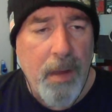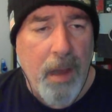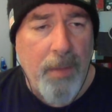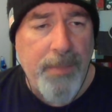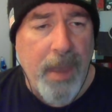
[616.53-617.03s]

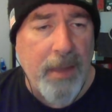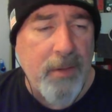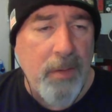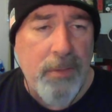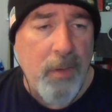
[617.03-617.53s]
Yeah,
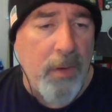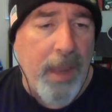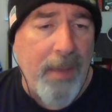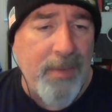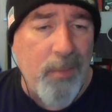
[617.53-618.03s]
so the
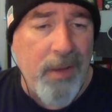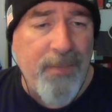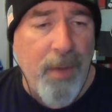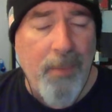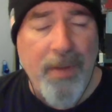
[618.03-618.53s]
names that
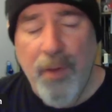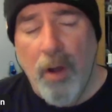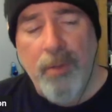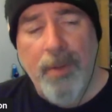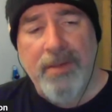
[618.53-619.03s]
we
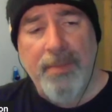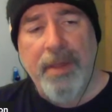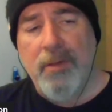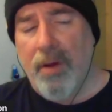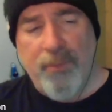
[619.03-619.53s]
talked about some of
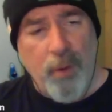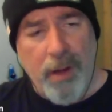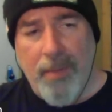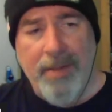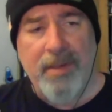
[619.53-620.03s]
these, or I've
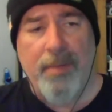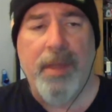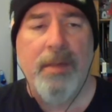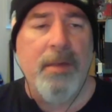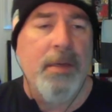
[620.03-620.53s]
tweeted about some of
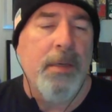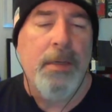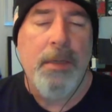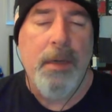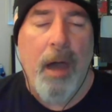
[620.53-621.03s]
these.
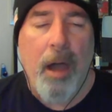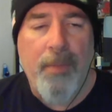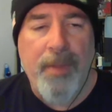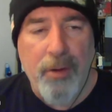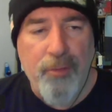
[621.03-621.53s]

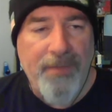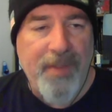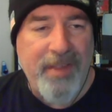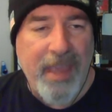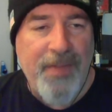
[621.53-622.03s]
The
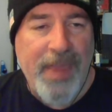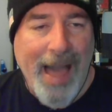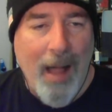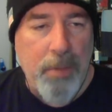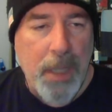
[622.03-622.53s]
undrafted safety
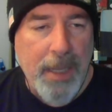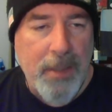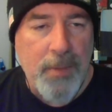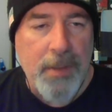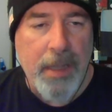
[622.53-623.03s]
Al
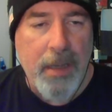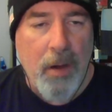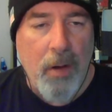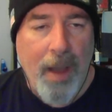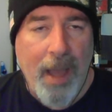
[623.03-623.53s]
Blades was let
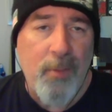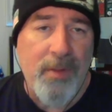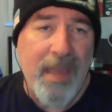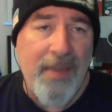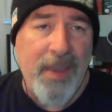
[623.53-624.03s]
go, as
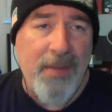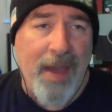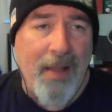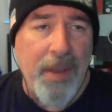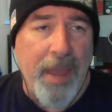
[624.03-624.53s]
was Xavier
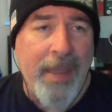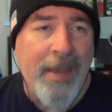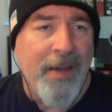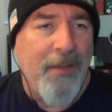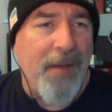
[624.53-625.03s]
Valade.
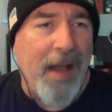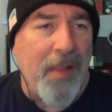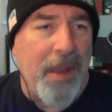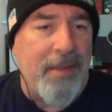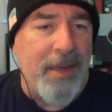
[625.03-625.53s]

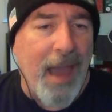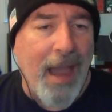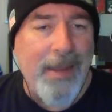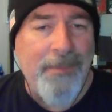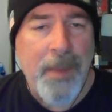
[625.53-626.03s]
Valade's a
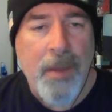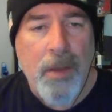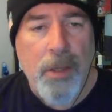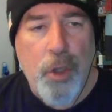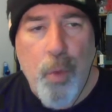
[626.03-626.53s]
guy
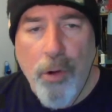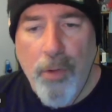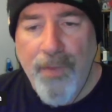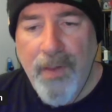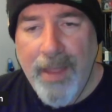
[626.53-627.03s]
you
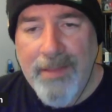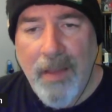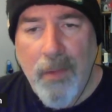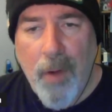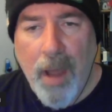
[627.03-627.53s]
wonder if he lands
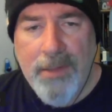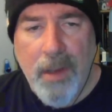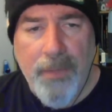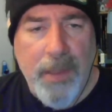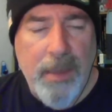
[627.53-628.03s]
on the
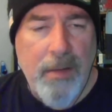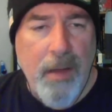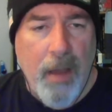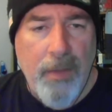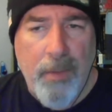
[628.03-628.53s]
roster on the
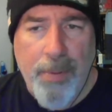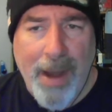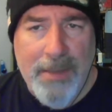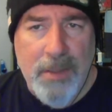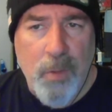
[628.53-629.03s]

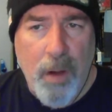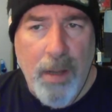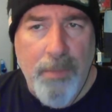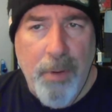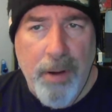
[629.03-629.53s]
practice
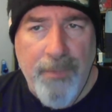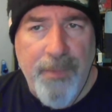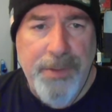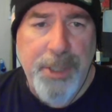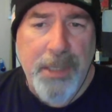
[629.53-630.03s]
squad, but if
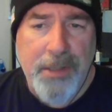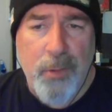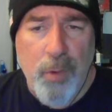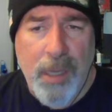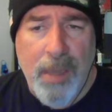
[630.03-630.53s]
the Jets
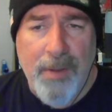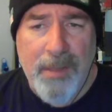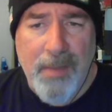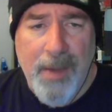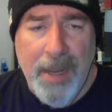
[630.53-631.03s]
do keep
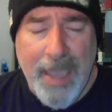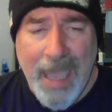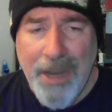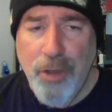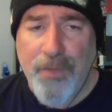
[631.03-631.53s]
Izzy
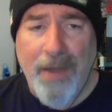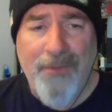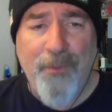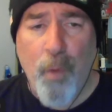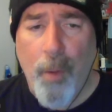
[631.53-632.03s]
Abanikanda, you've got
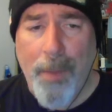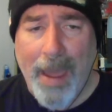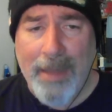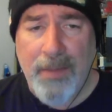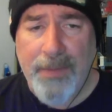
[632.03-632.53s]
4
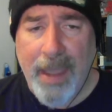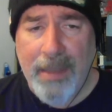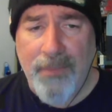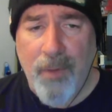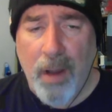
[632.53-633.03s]
backs on the
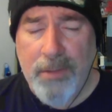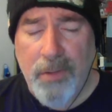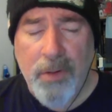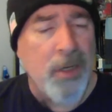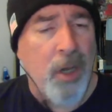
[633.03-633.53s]
active
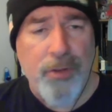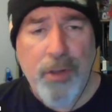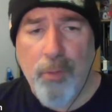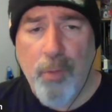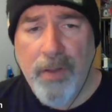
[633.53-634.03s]
roster.
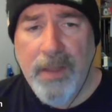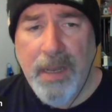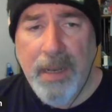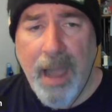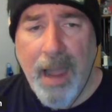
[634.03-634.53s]
Do you really
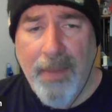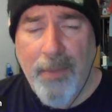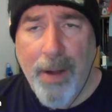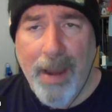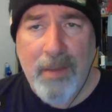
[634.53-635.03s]
need a guy on
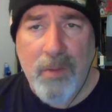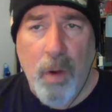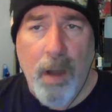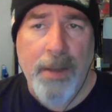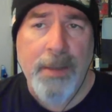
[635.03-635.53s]
the practice
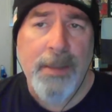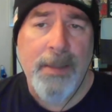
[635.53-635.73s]
squad?